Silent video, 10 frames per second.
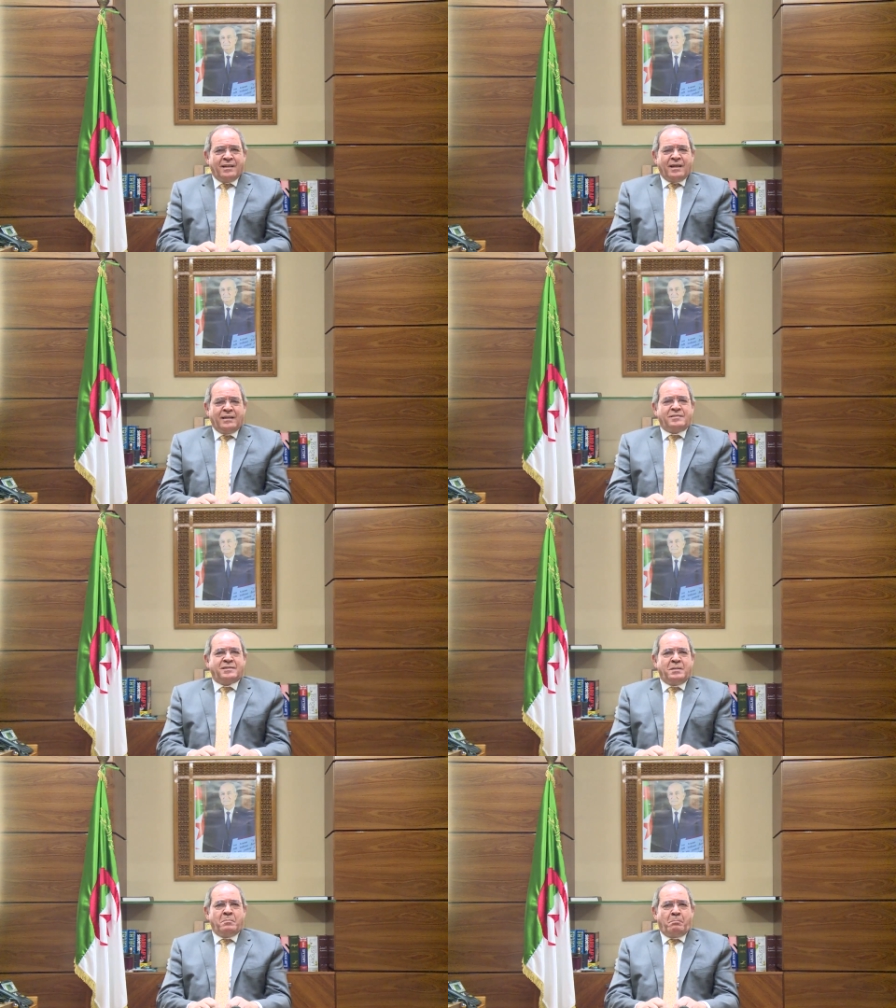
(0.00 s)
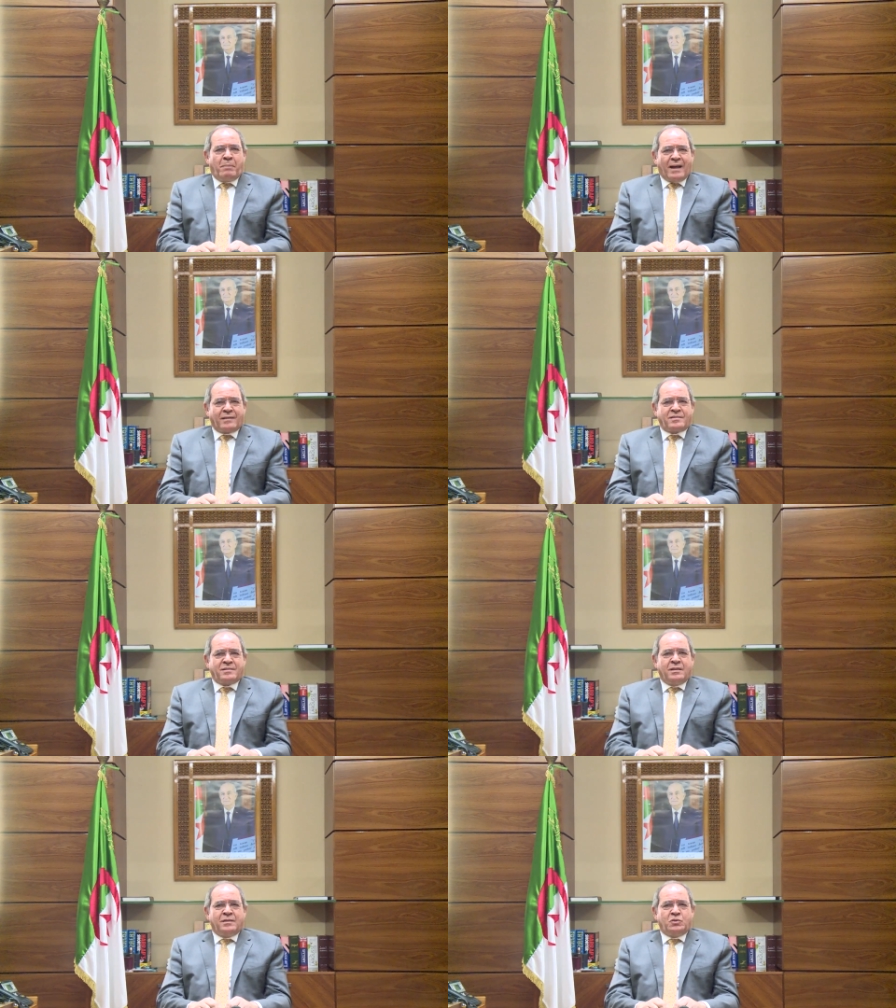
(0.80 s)
and its impacts
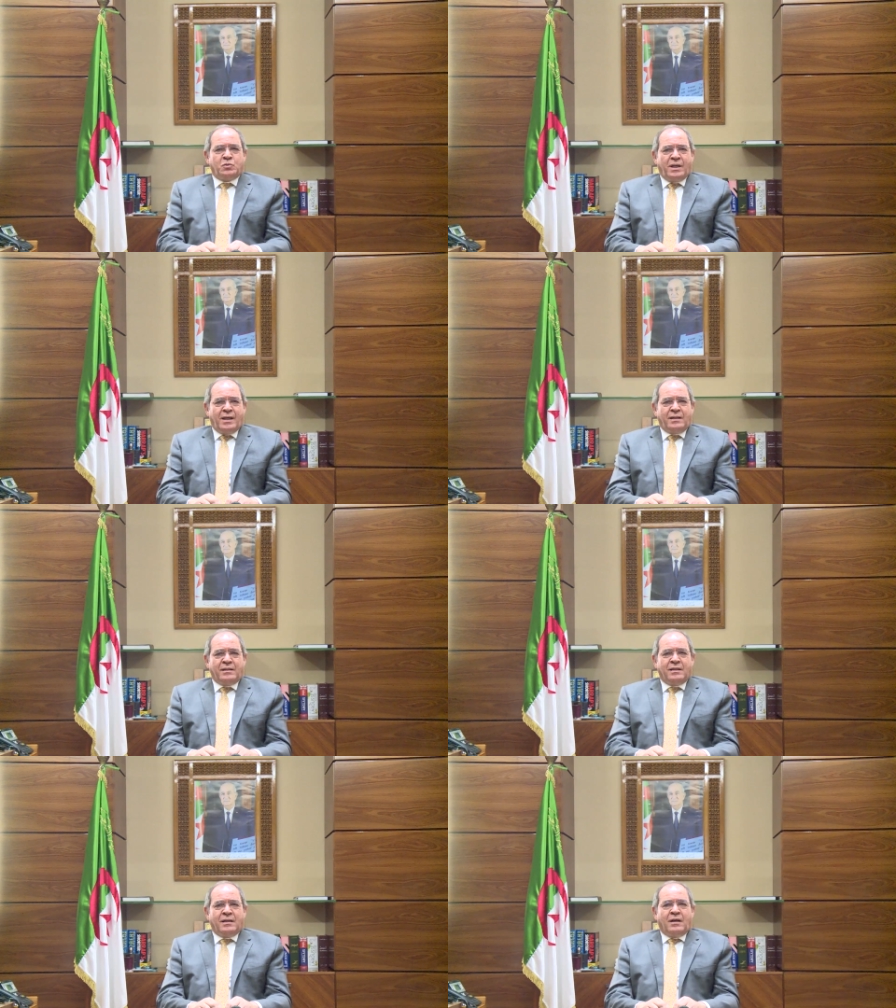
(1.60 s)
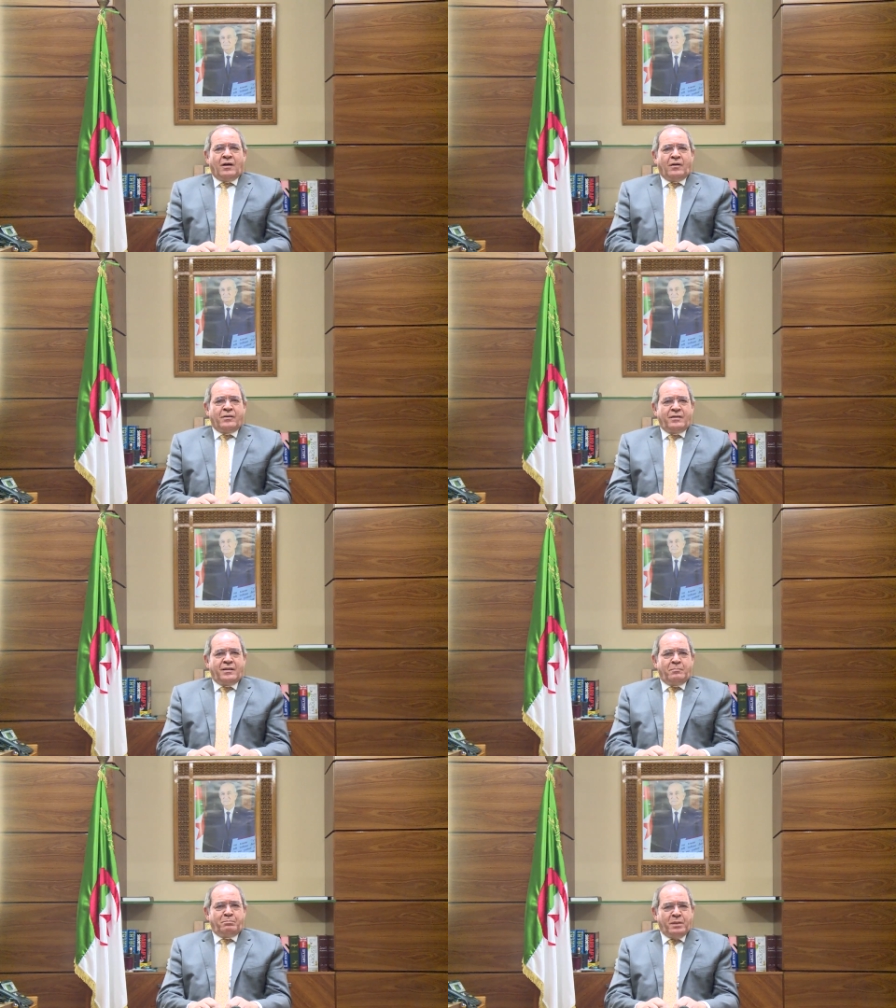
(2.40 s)
today on
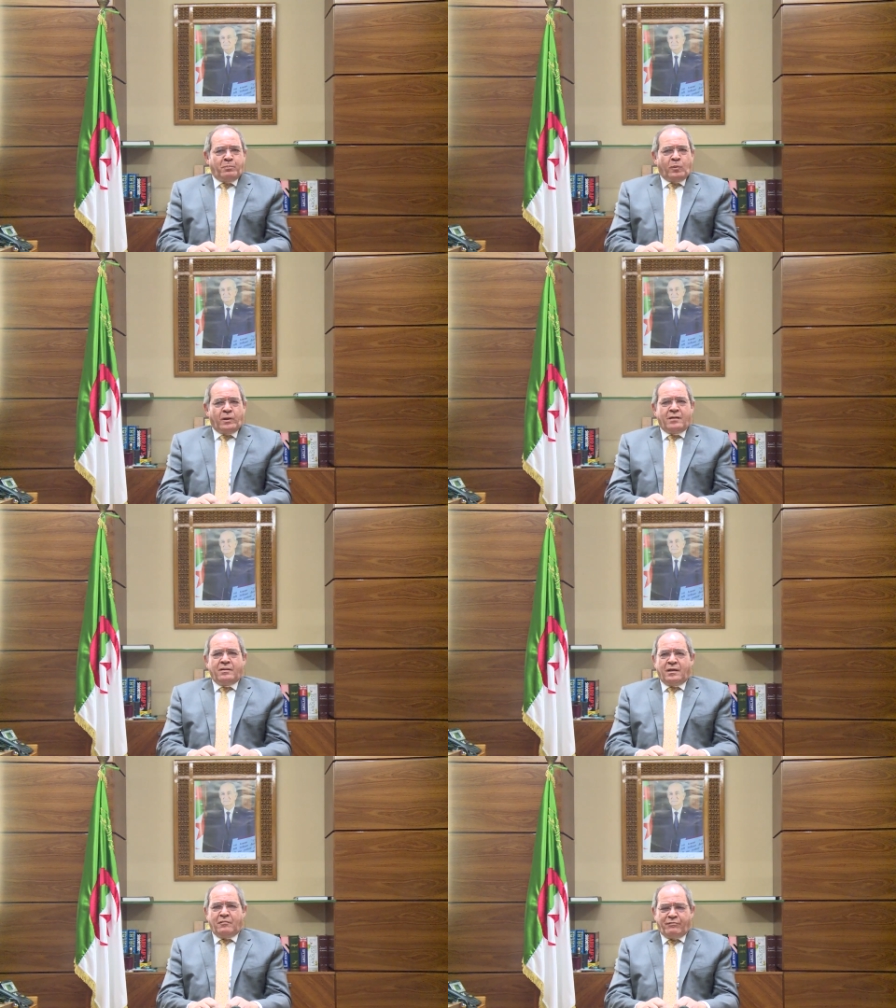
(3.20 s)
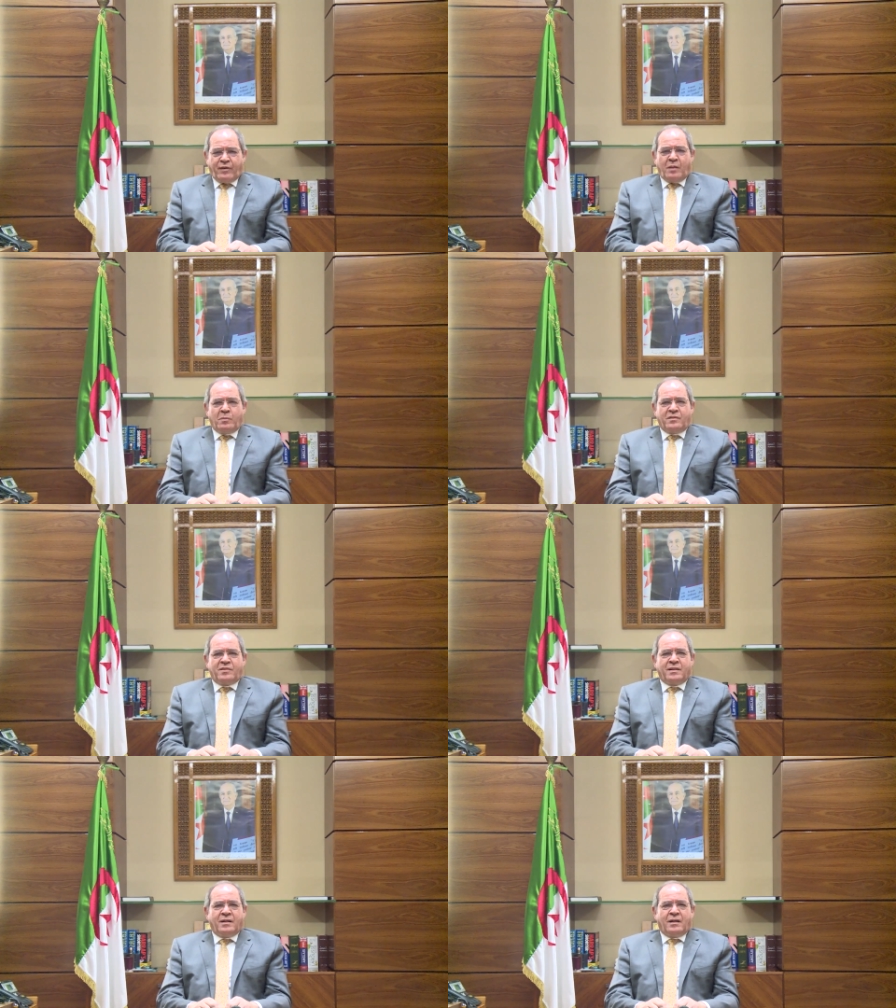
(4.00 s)
the people and the
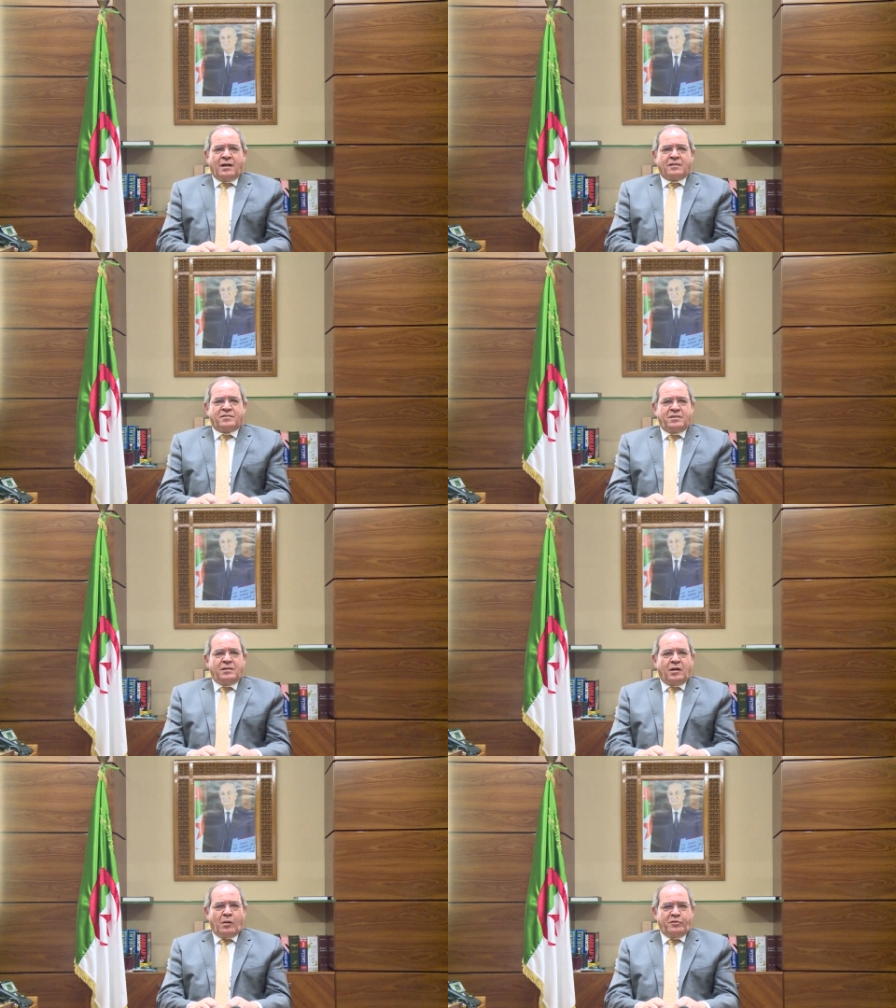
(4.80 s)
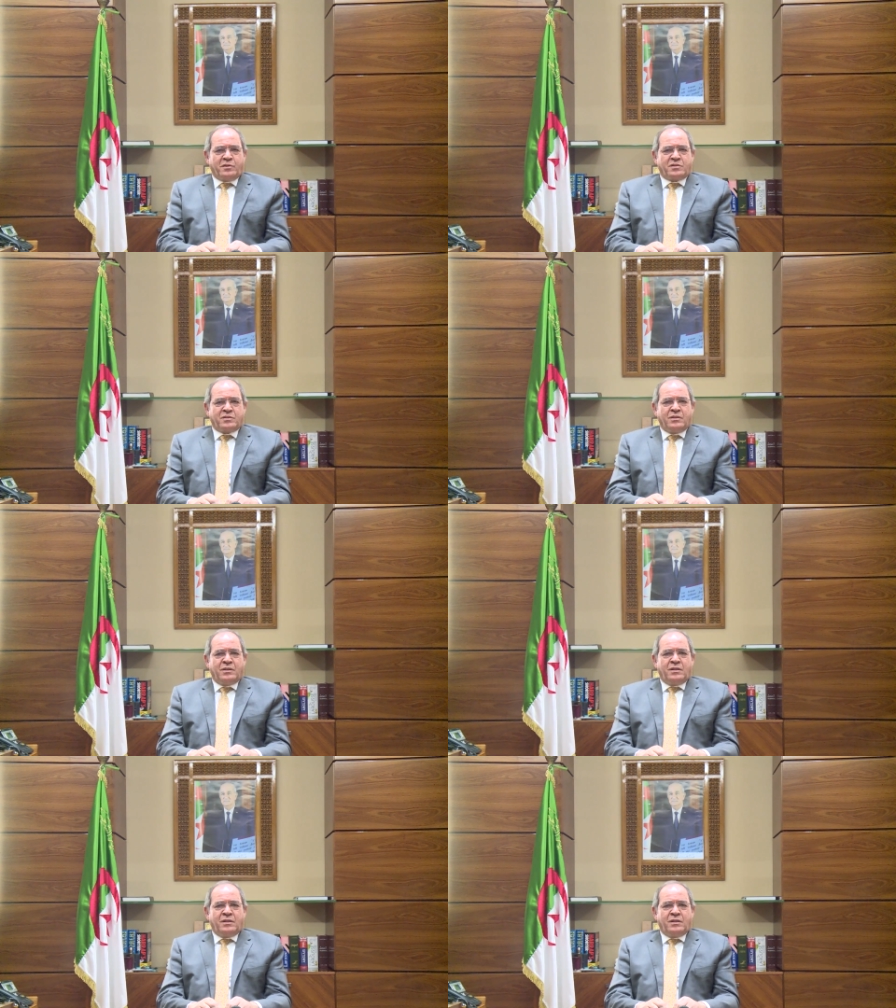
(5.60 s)
environment are still obvious.